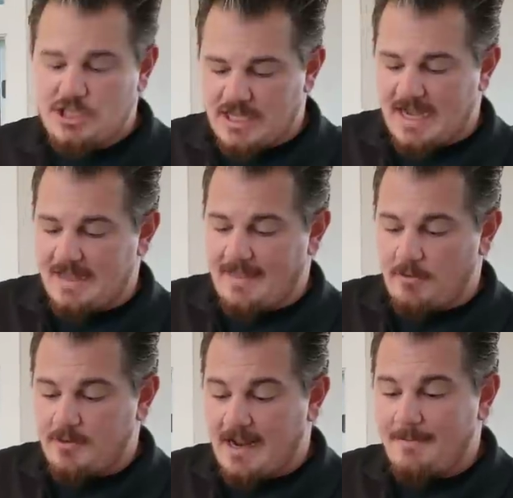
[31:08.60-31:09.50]
that and that
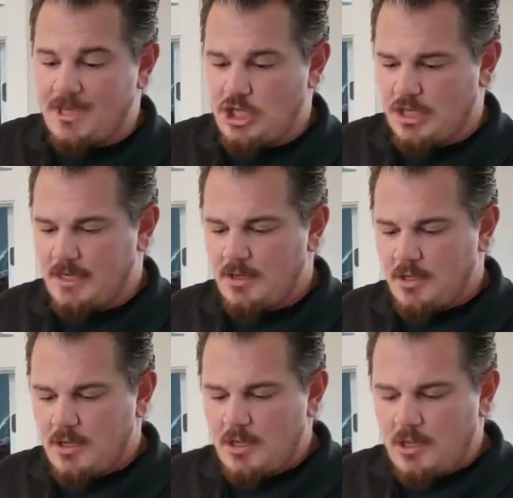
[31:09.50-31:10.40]
would not be good.
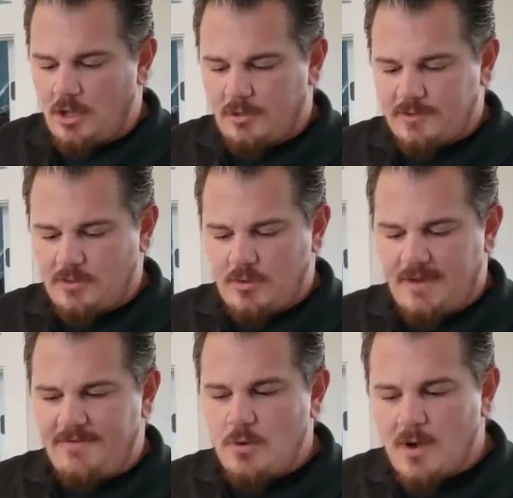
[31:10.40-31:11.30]
Also,
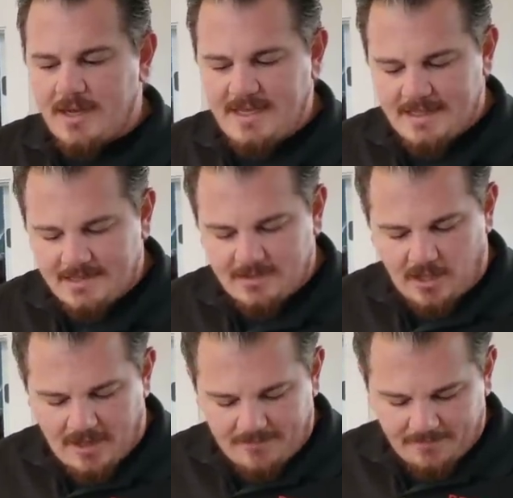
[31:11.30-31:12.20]
if you want to get this
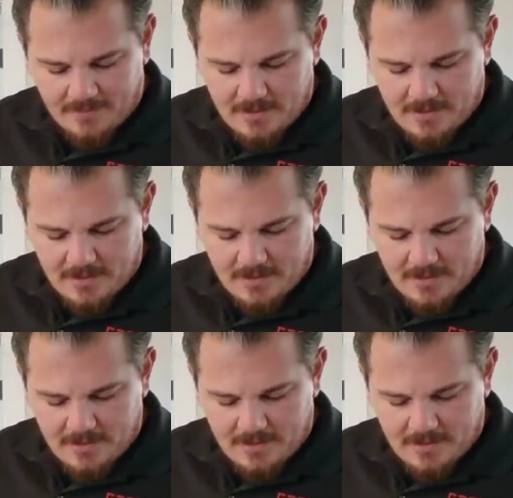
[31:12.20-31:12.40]
off,